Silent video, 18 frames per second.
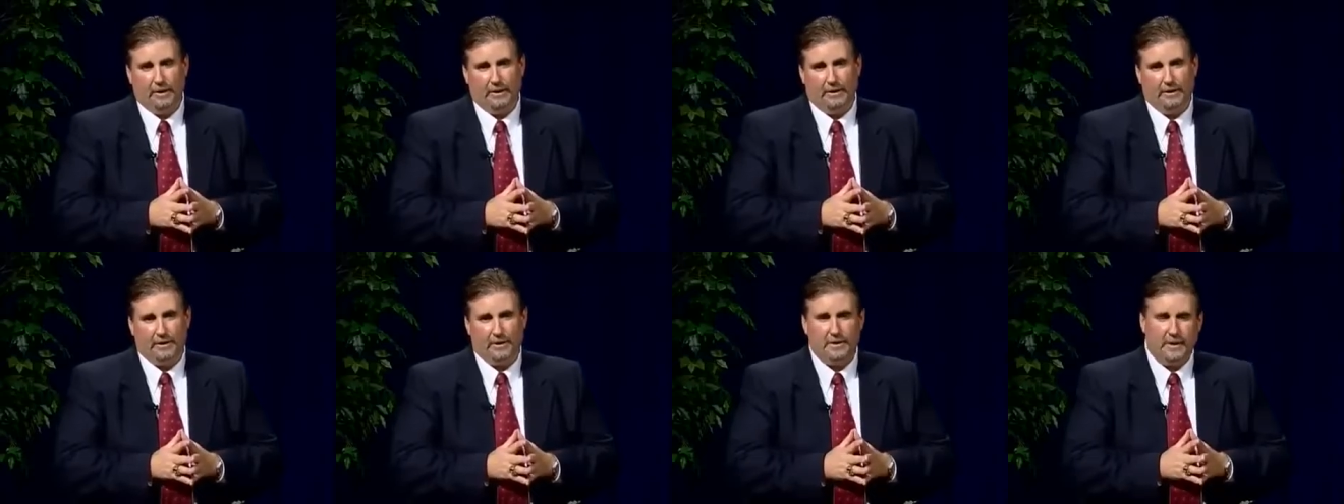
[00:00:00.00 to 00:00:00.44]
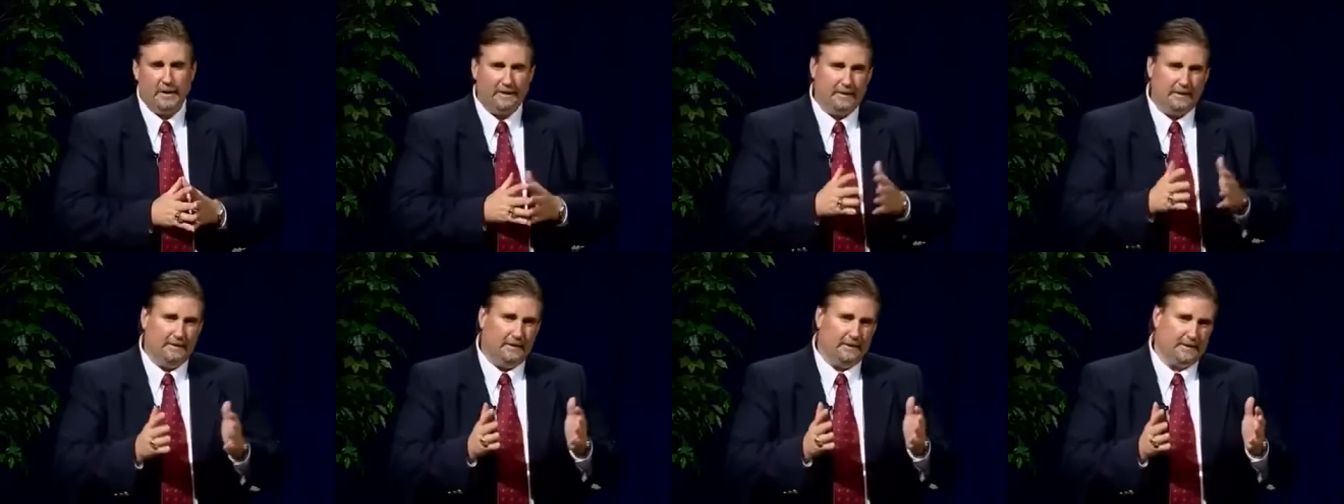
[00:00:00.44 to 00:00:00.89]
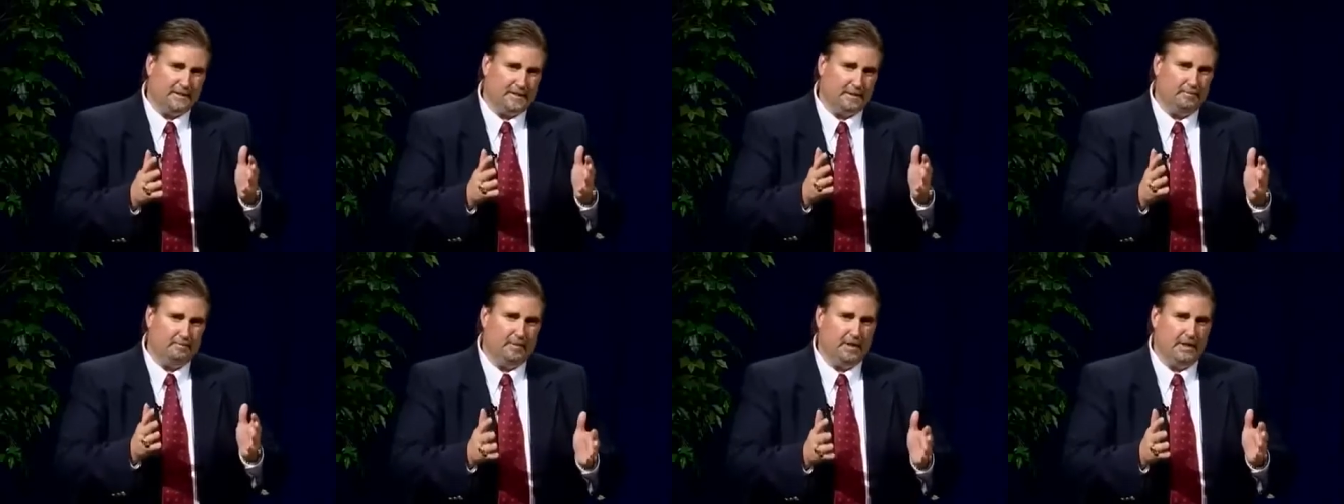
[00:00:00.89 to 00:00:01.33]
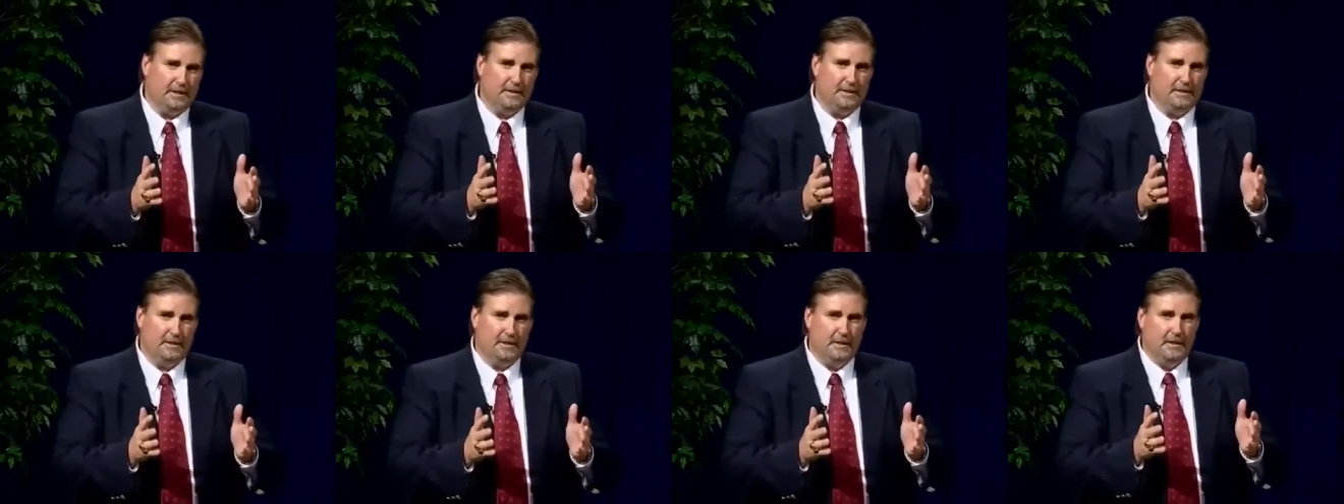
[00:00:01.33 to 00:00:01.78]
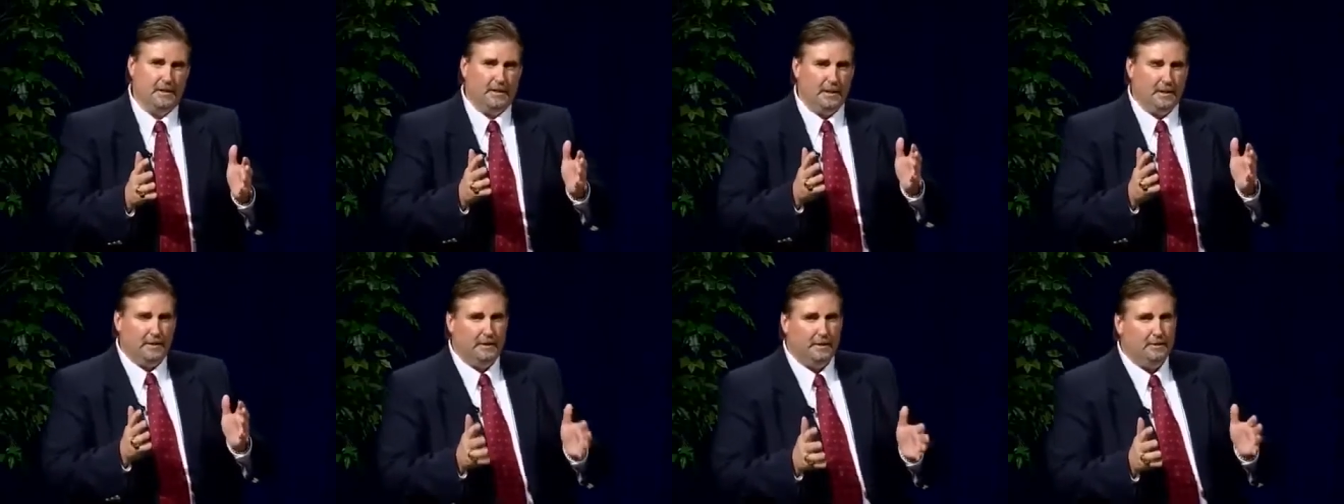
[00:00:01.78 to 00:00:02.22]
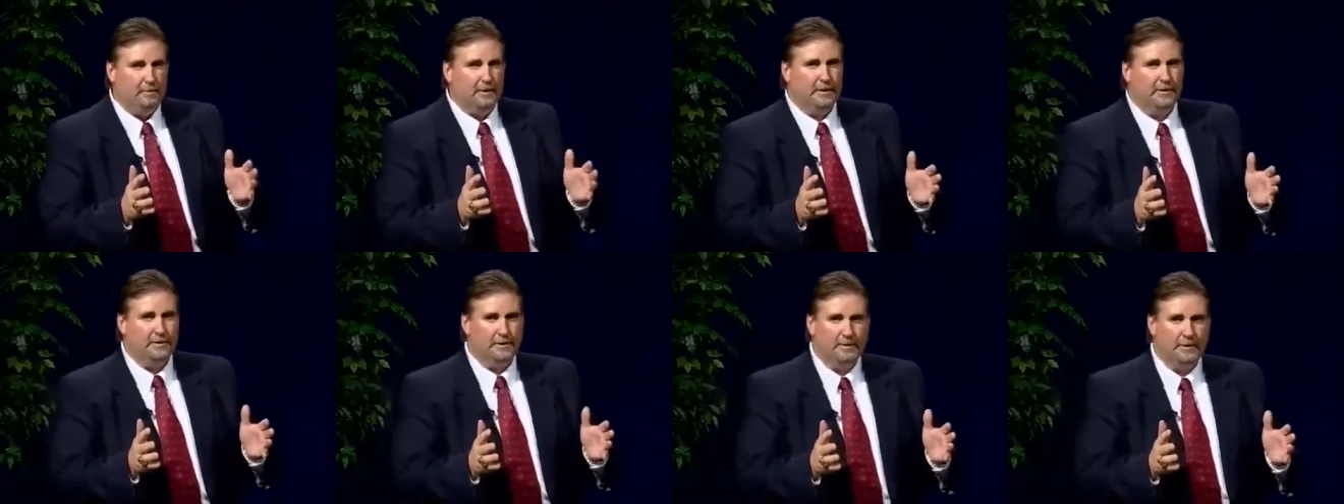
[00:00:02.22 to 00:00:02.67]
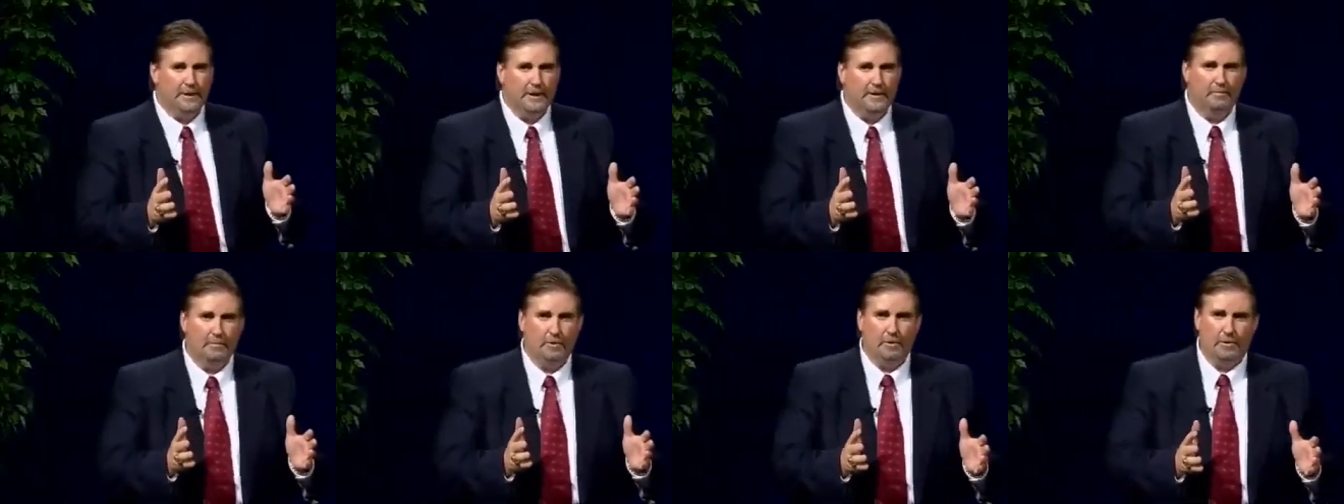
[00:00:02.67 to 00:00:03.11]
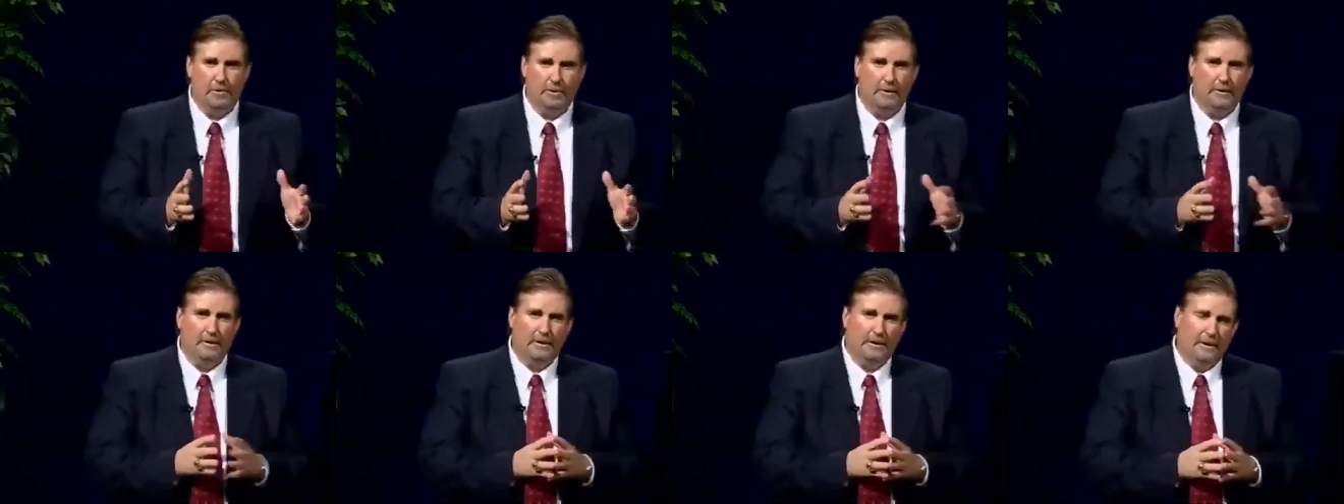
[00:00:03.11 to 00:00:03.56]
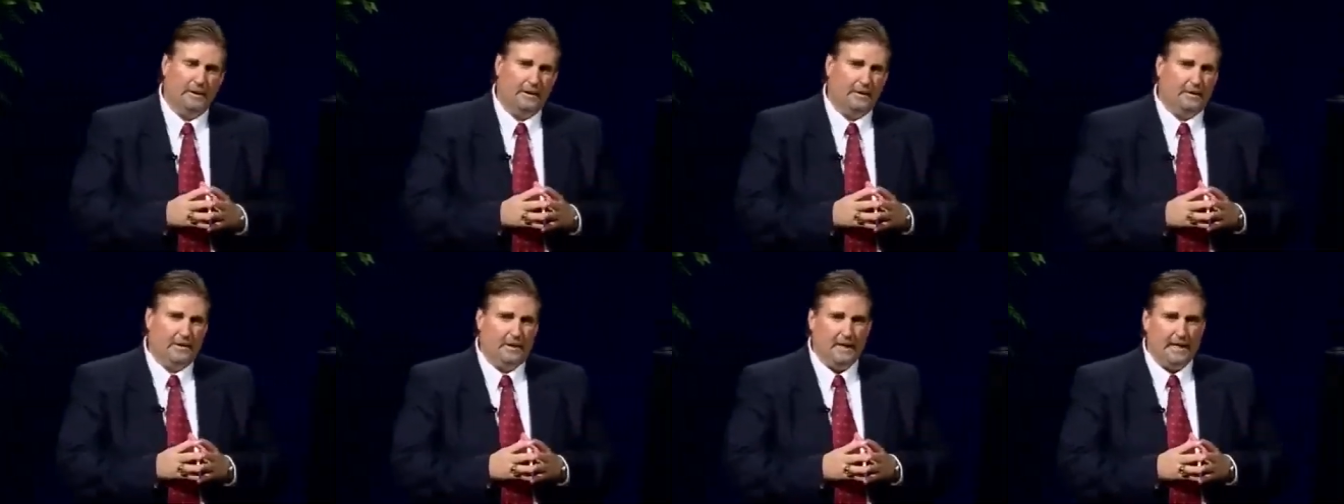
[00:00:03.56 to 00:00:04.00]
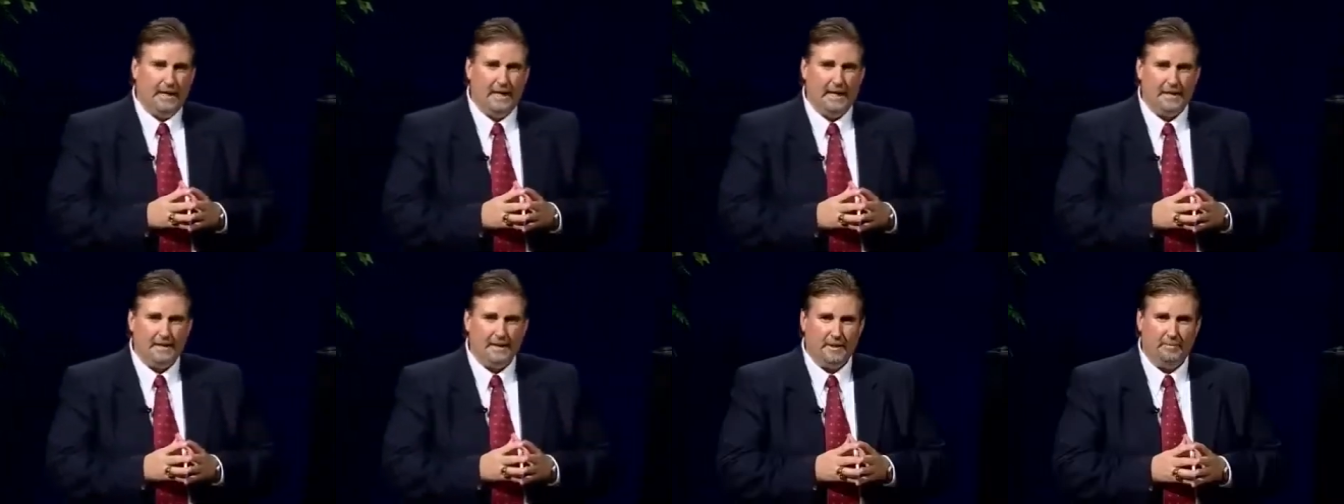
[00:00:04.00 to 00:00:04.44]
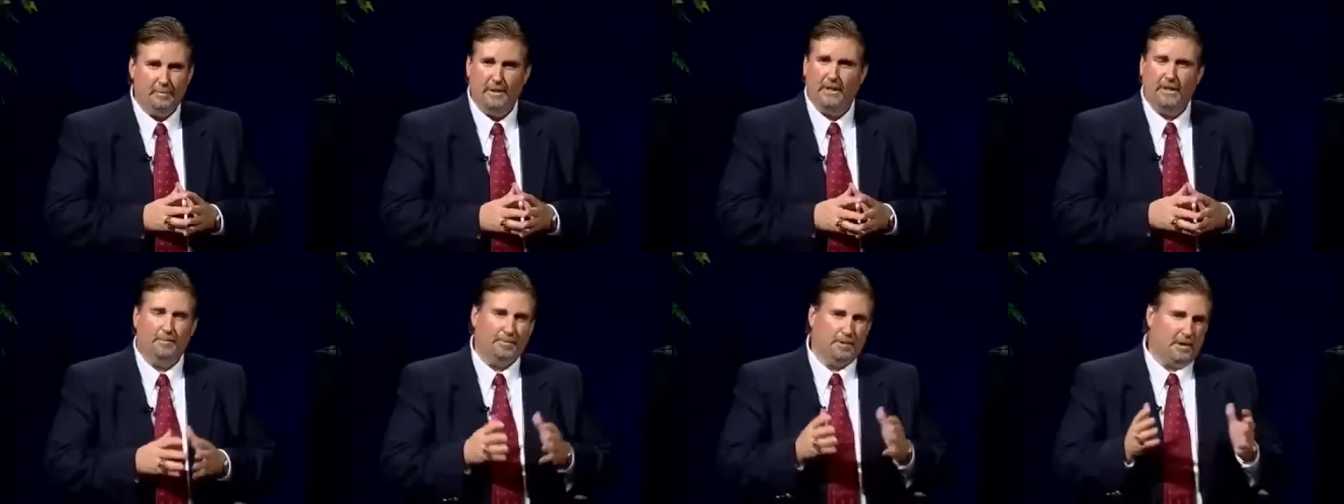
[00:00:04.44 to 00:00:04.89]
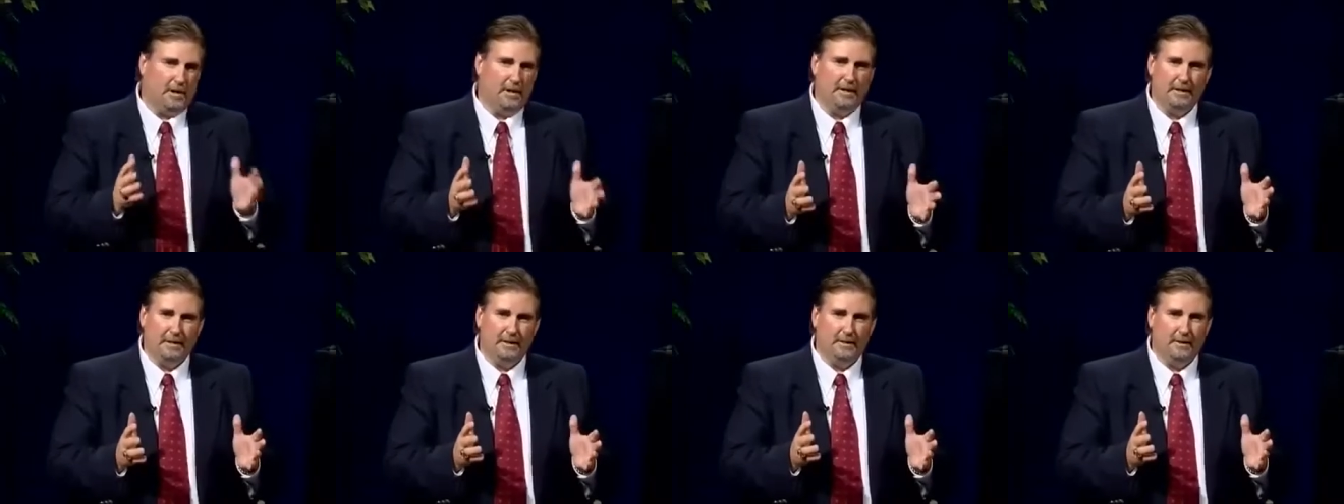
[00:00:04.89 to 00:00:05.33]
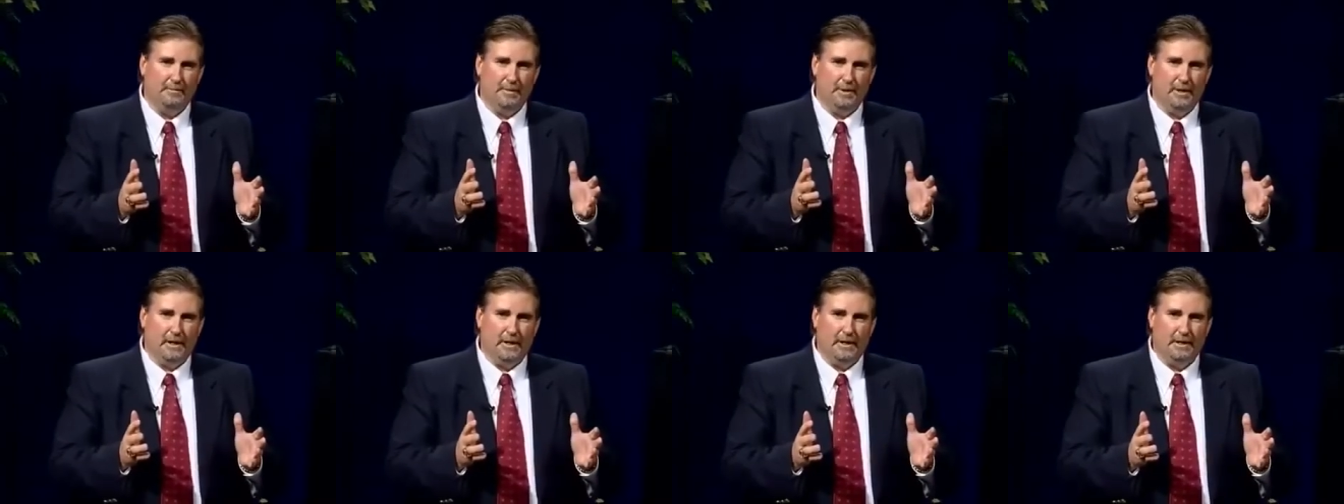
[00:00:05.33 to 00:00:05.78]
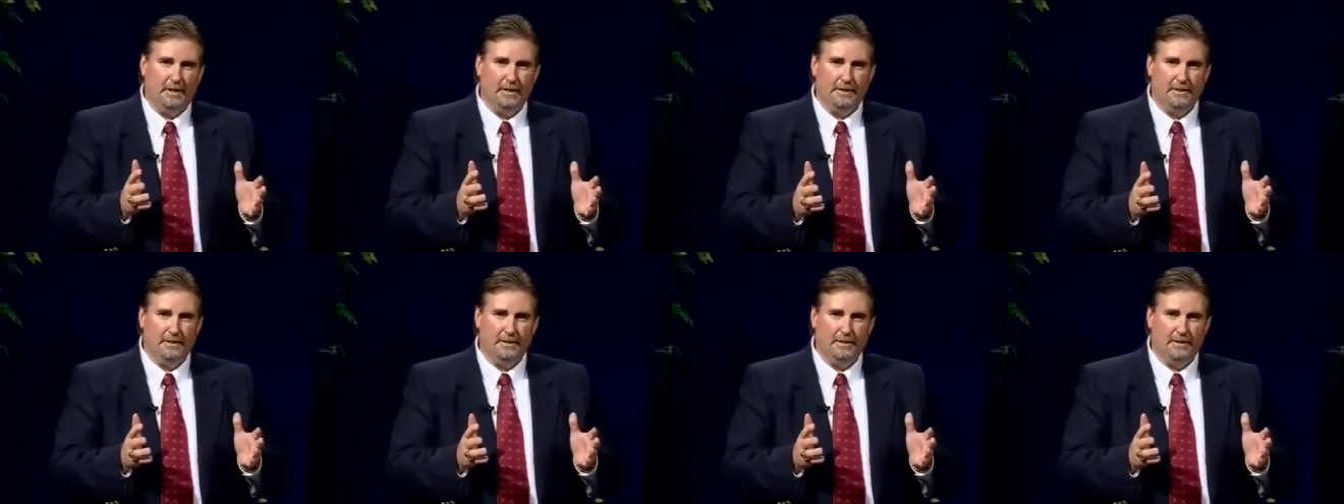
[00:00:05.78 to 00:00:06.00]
There's nothing that cements a new recruit in more than actually being a product of the product.